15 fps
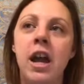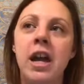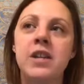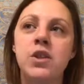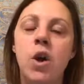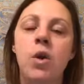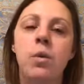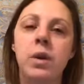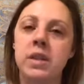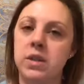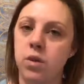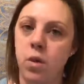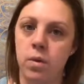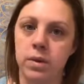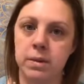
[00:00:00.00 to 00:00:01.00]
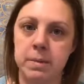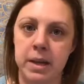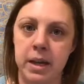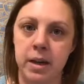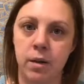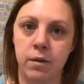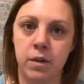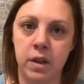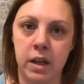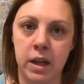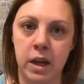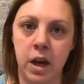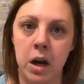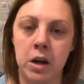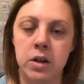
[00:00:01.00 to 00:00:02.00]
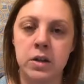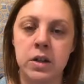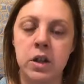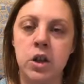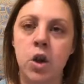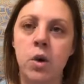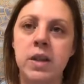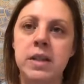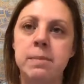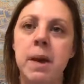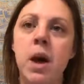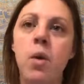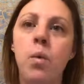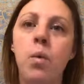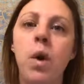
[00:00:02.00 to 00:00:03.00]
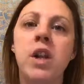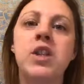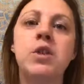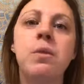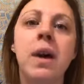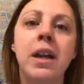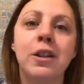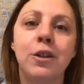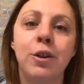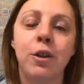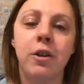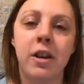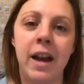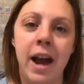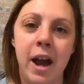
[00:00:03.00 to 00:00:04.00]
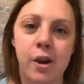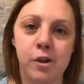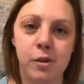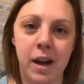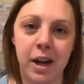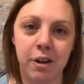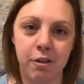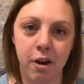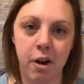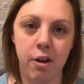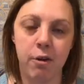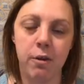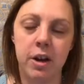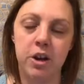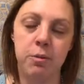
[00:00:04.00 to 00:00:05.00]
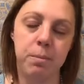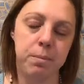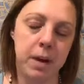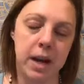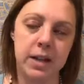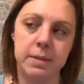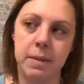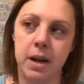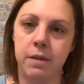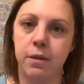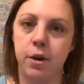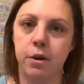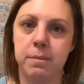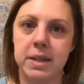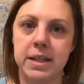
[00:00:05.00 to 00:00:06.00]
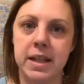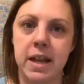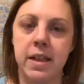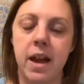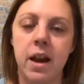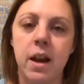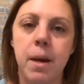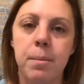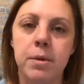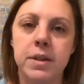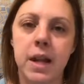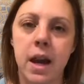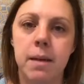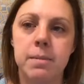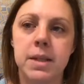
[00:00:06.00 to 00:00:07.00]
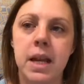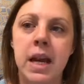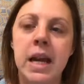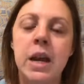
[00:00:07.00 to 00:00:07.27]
has always told me over the years, it's about what do I learn and how do I grow? And you guys might have heard me say that a couple times.